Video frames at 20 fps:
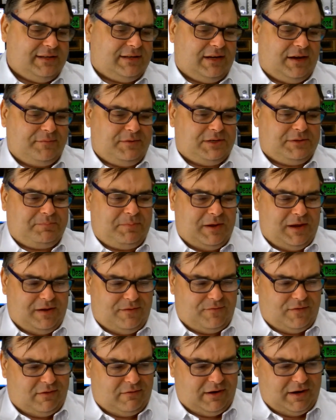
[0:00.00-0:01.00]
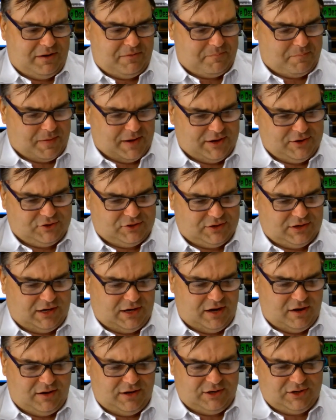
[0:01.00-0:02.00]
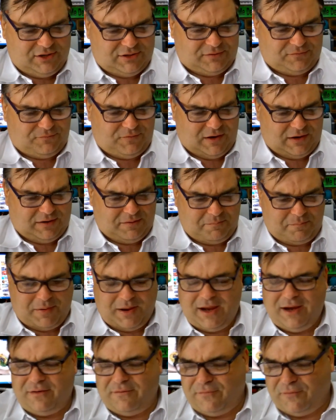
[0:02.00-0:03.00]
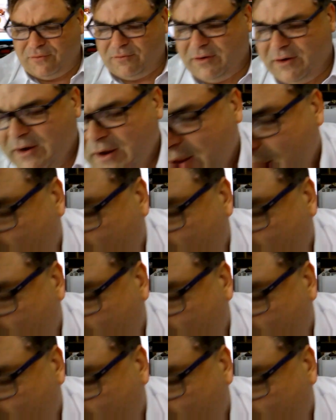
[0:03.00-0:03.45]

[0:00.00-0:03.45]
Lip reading: I'm just being very impatient. I only just fucking paid for it.